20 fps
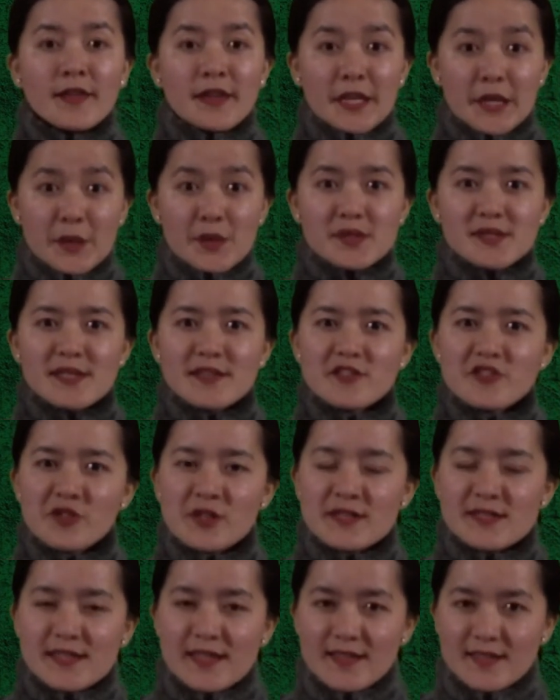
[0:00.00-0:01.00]
The usage in
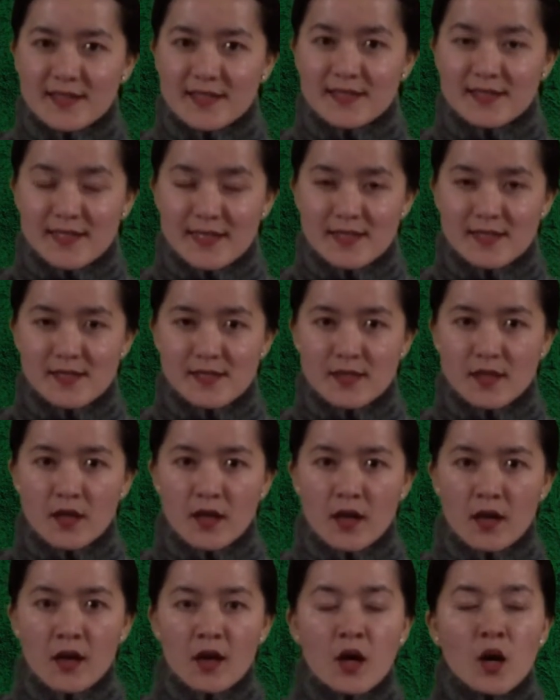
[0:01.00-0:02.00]
a sentence is:
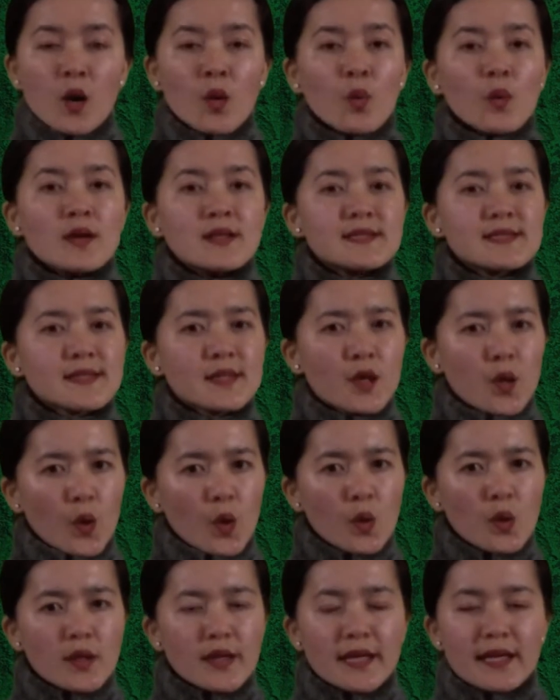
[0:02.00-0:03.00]
one's
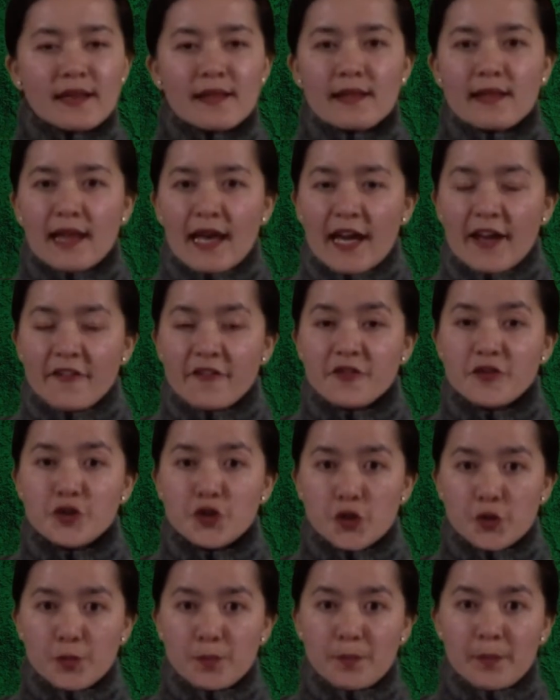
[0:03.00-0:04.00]
goal in life
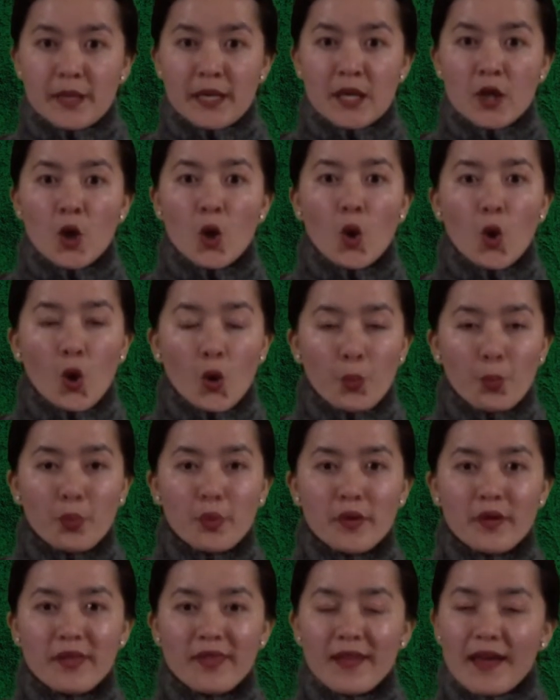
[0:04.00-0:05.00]
should be
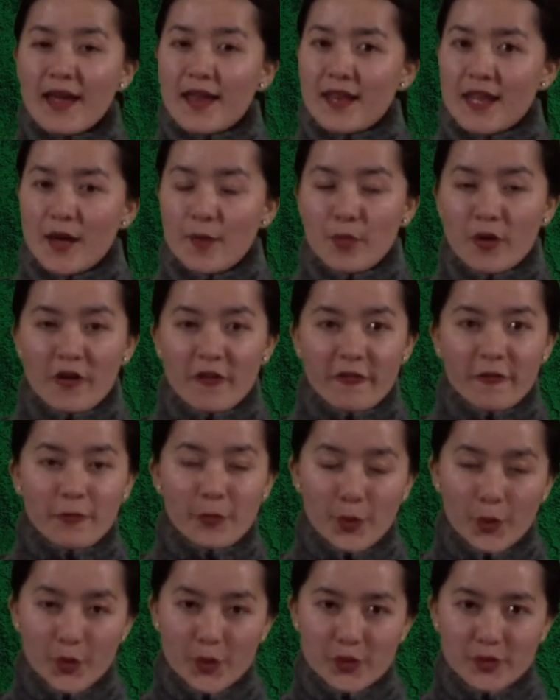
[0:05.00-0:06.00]
open and above
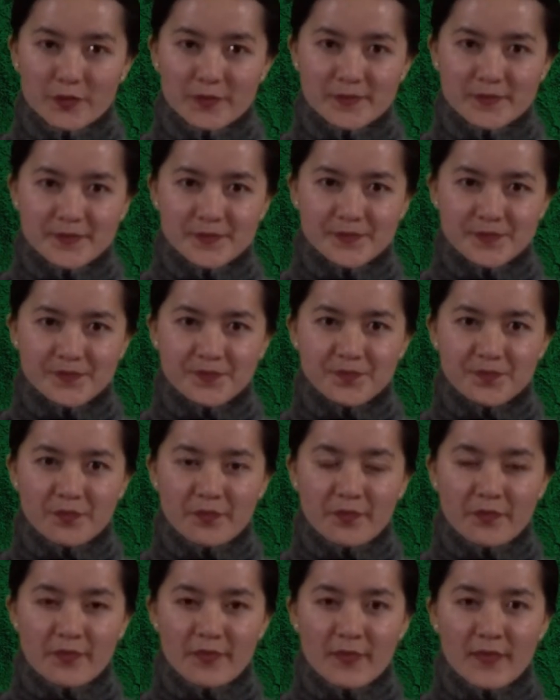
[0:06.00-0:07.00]
board.
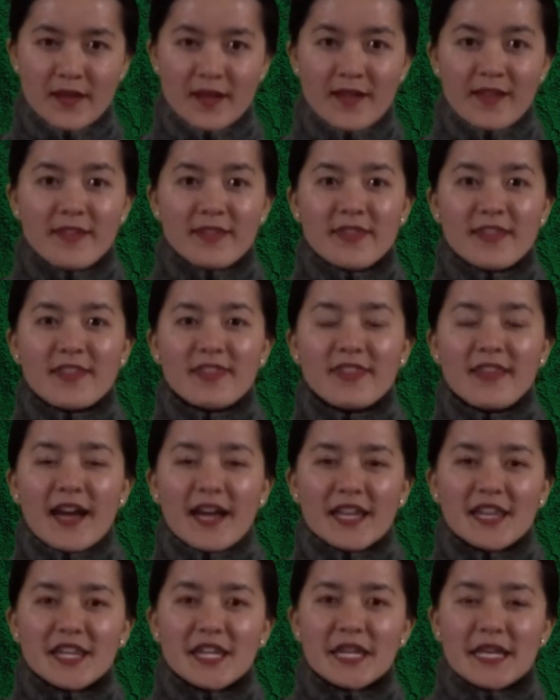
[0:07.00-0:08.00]
The
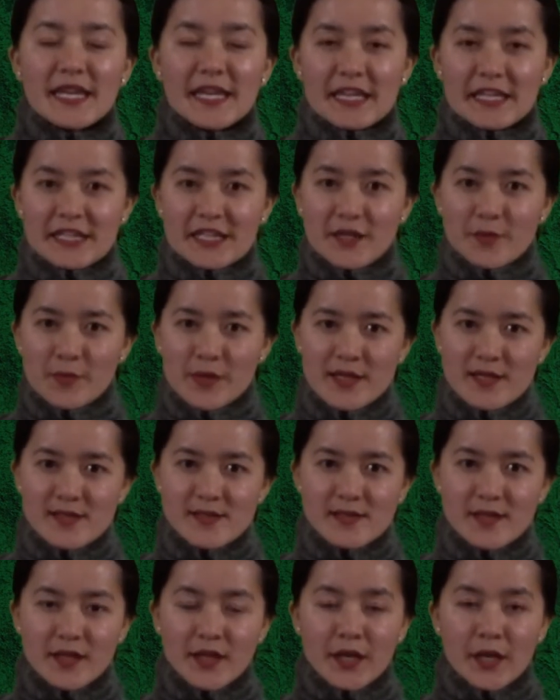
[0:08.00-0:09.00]
9th idiom
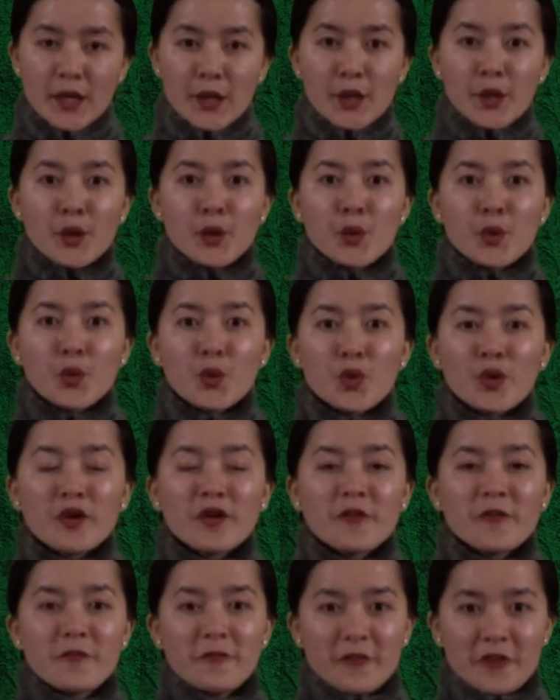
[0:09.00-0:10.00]
is
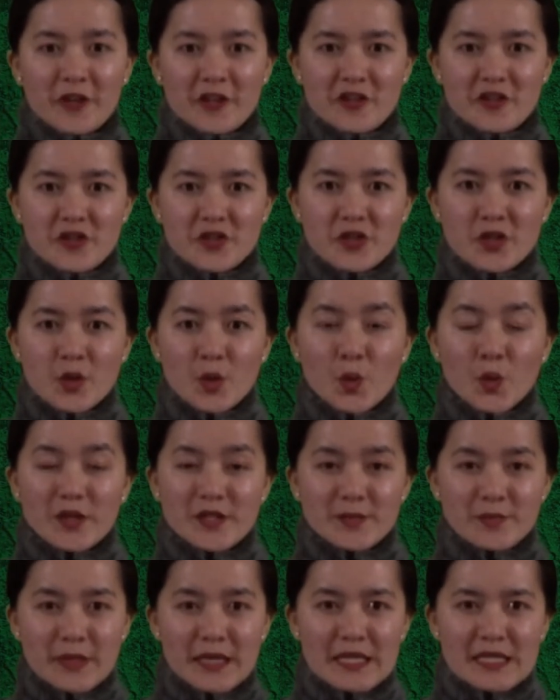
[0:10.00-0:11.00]
Curfish,
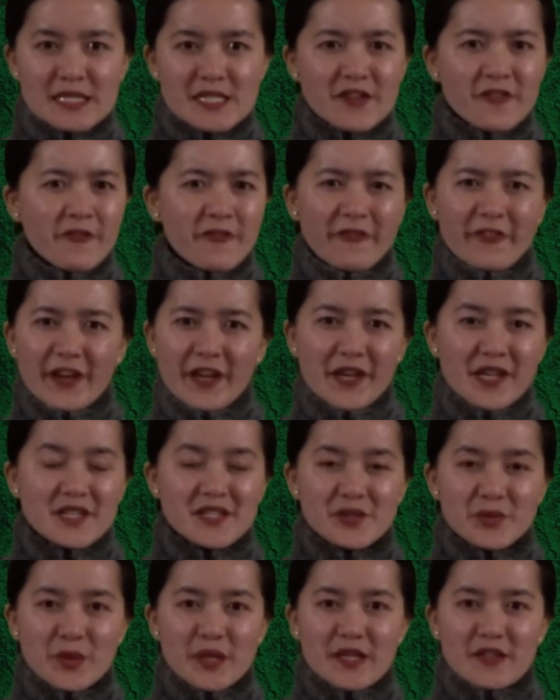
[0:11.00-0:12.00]
which means very
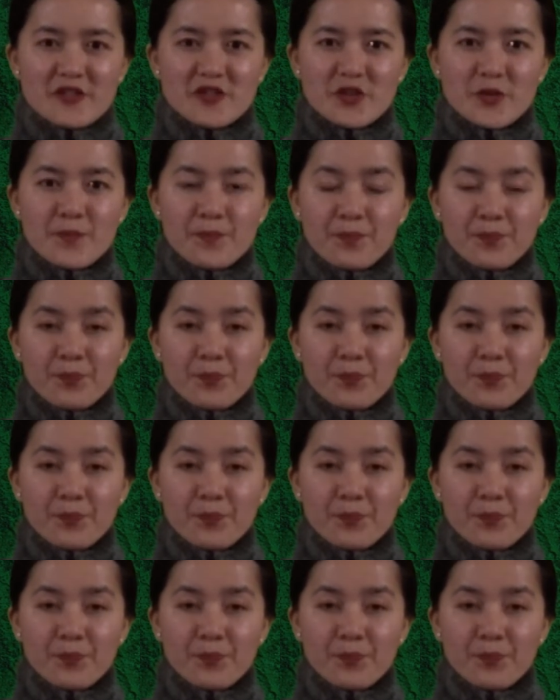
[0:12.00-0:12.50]
strange.